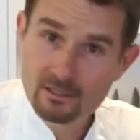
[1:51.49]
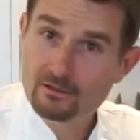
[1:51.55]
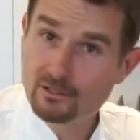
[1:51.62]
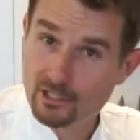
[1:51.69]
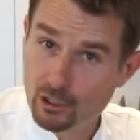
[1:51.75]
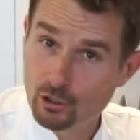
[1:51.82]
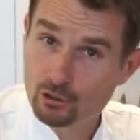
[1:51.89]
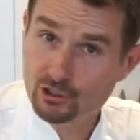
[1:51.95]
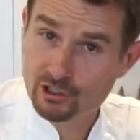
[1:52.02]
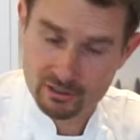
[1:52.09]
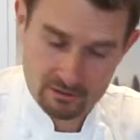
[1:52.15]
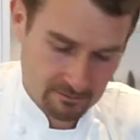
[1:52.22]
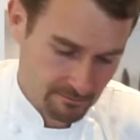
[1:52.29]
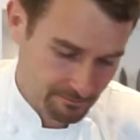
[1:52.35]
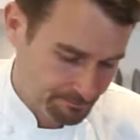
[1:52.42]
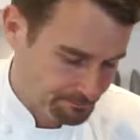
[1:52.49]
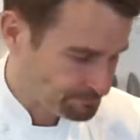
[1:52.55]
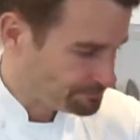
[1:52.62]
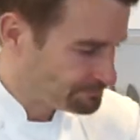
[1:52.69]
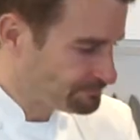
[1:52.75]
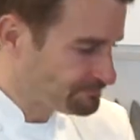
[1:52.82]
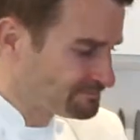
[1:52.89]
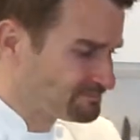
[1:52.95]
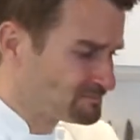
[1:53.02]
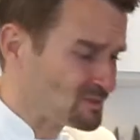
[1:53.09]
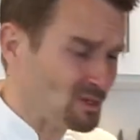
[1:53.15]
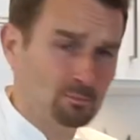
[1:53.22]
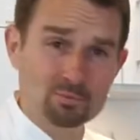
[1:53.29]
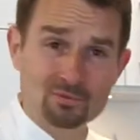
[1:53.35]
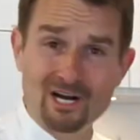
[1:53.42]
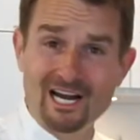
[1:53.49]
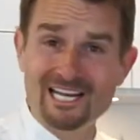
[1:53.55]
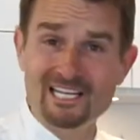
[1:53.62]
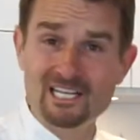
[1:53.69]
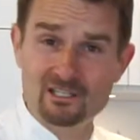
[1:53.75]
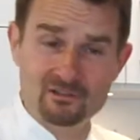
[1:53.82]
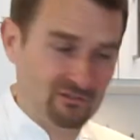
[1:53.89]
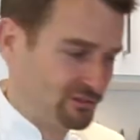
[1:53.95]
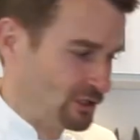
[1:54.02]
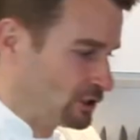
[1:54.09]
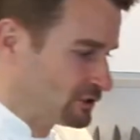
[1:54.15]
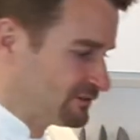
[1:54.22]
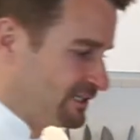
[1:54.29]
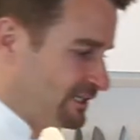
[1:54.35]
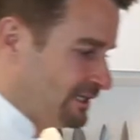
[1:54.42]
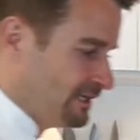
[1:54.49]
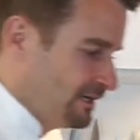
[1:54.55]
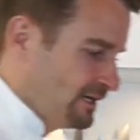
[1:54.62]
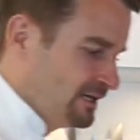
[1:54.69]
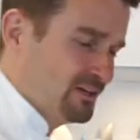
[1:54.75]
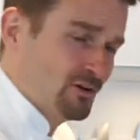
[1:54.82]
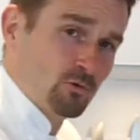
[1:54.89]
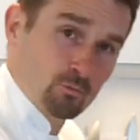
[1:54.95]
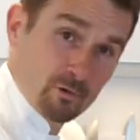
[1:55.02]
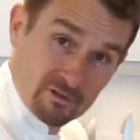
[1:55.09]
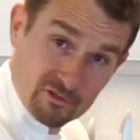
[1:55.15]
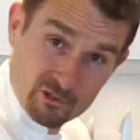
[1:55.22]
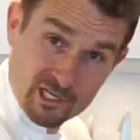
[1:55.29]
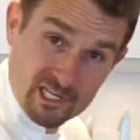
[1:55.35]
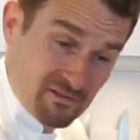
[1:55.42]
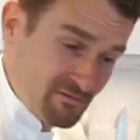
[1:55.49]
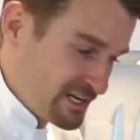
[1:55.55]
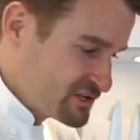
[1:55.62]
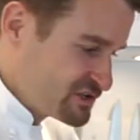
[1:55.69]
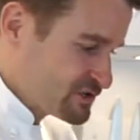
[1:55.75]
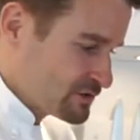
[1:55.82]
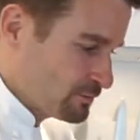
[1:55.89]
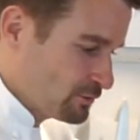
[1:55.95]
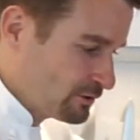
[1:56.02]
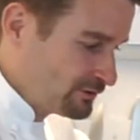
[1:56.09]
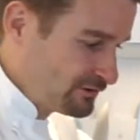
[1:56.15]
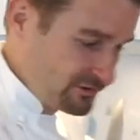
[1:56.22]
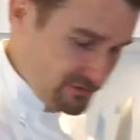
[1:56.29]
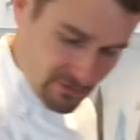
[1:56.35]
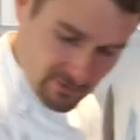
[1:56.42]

the ocean. Briny and salty, with green vegetables,